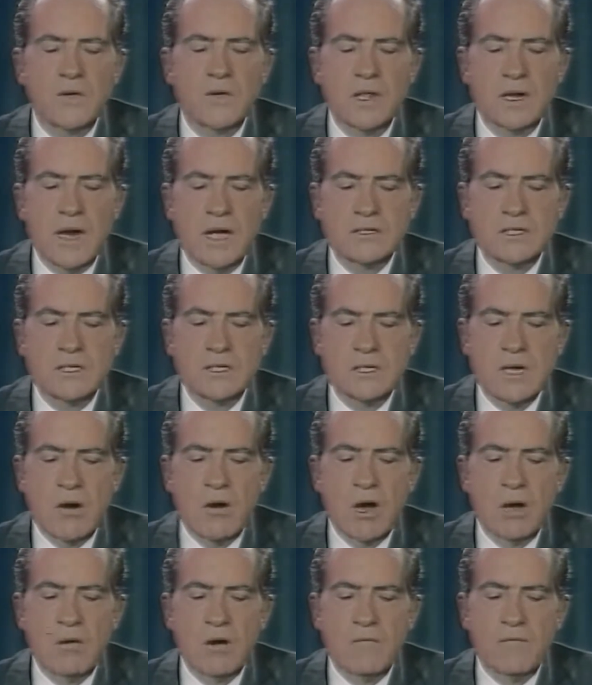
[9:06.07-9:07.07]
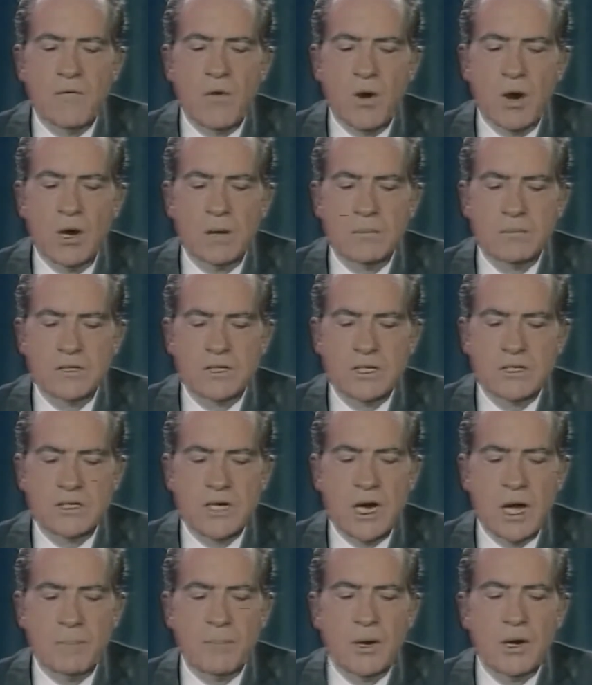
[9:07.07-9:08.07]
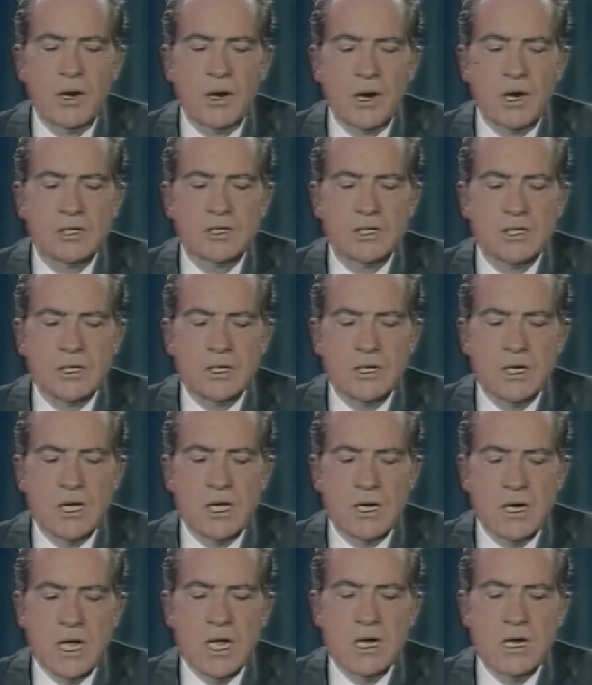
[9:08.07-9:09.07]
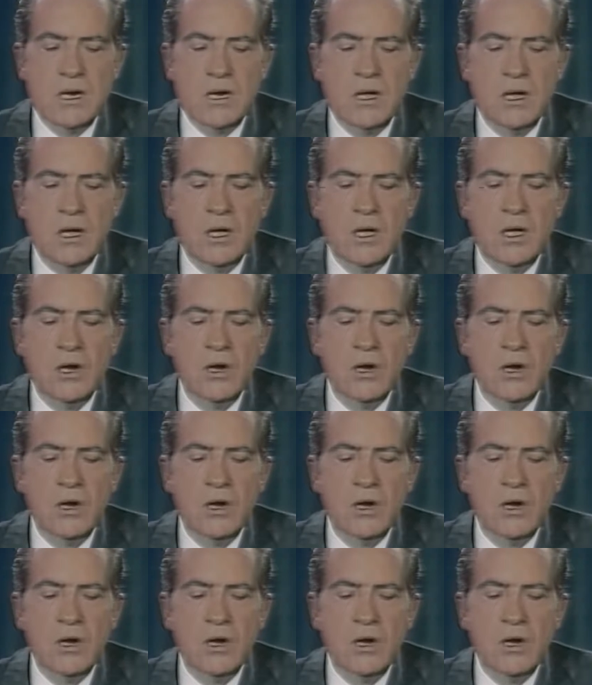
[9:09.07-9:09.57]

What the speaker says: for the necessary reforms to set up an urgently needed